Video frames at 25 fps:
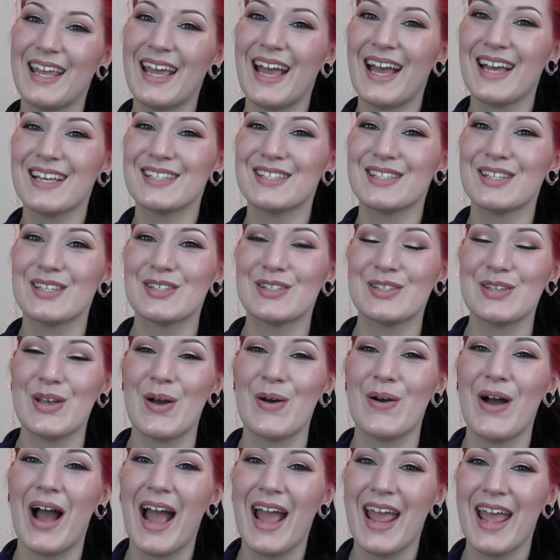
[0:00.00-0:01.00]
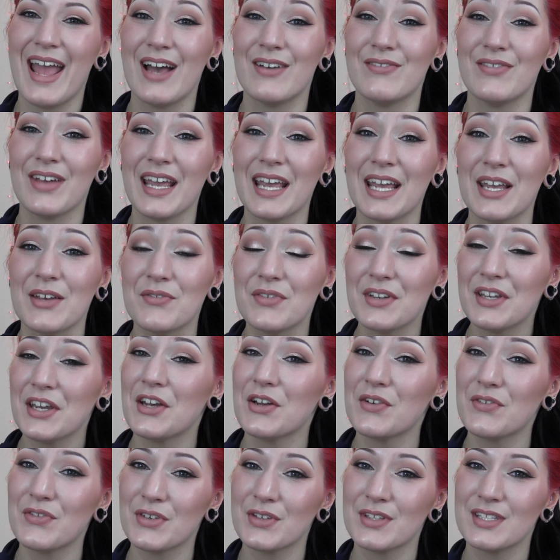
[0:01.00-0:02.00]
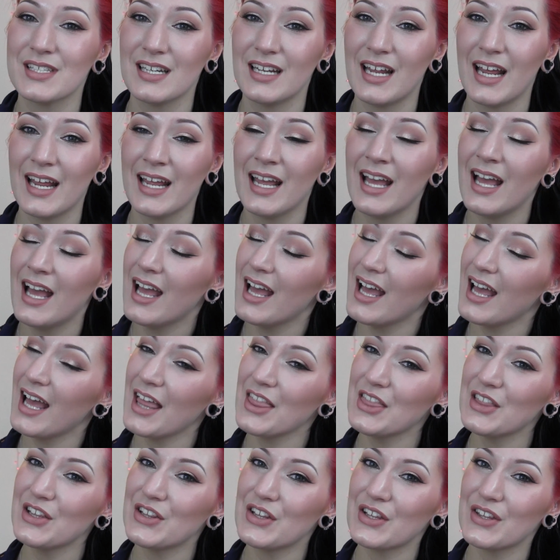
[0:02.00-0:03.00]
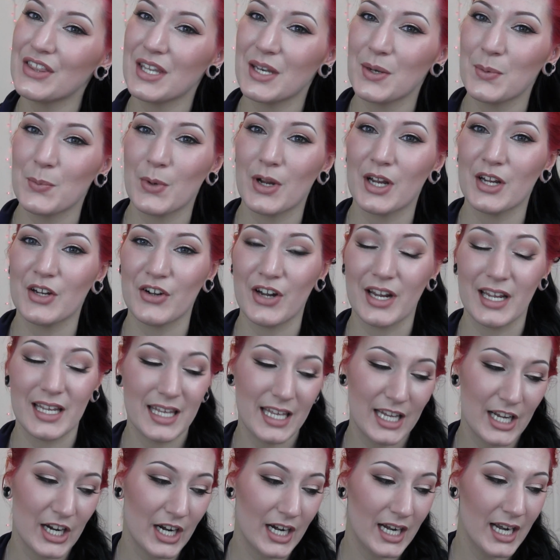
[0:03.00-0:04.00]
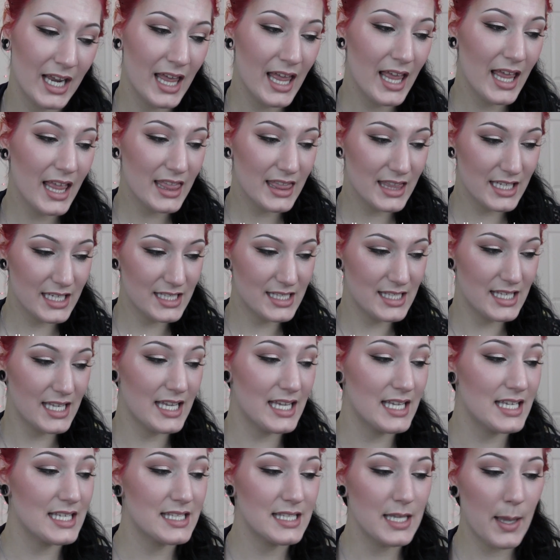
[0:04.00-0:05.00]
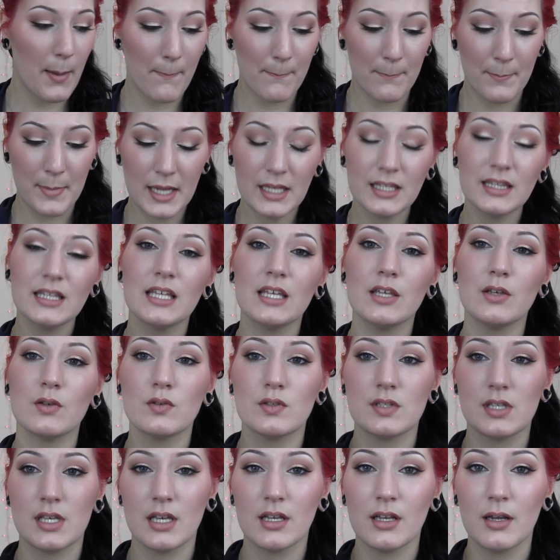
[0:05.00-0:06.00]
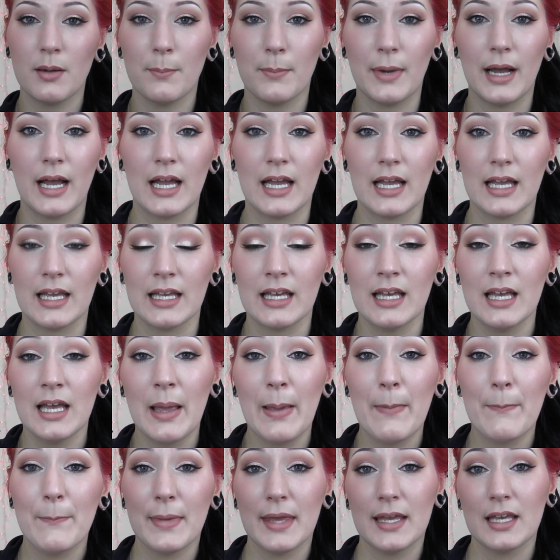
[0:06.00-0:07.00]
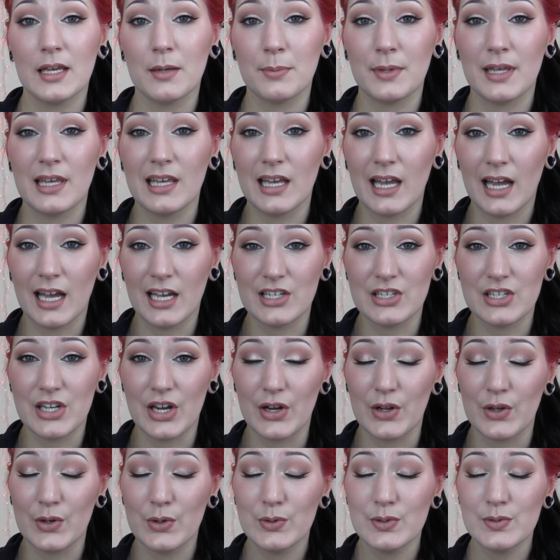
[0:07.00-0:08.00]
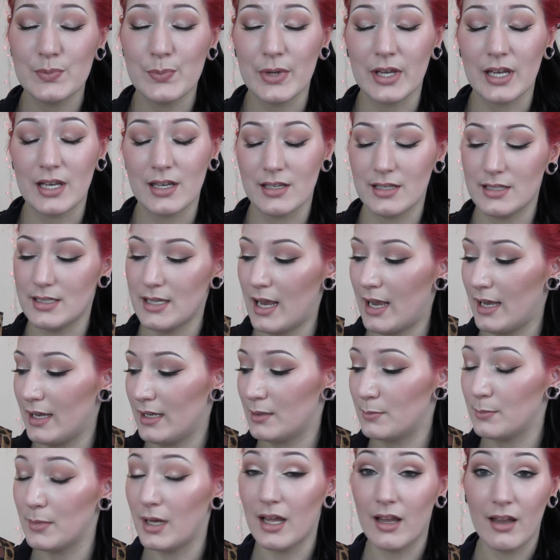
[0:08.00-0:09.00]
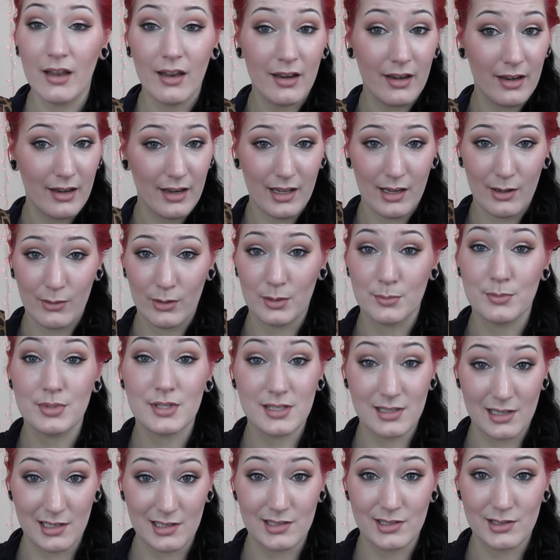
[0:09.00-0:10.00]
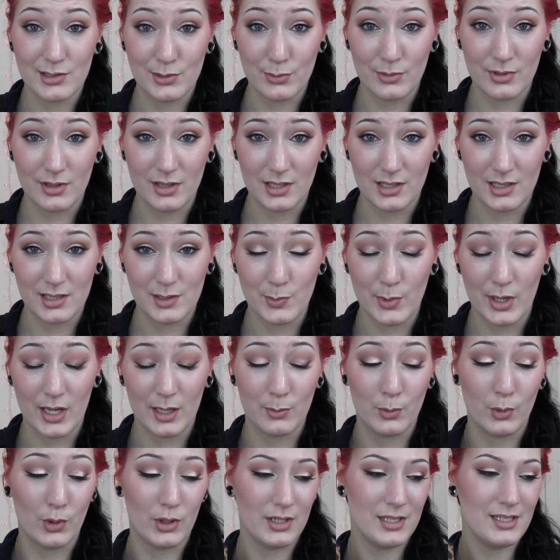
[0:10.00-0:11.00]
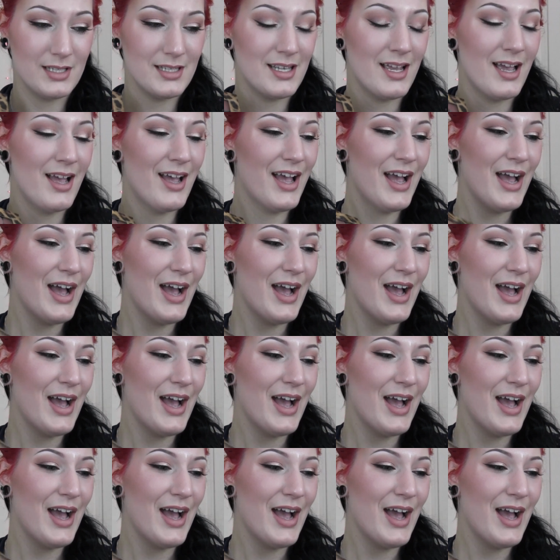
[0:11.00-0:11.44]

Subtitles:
Hey guys, so I have a video for you today on the look that I'm wearing right here. This is mainly using my Makeup Geek eyeshadows because I am now obsessed with these bad boys.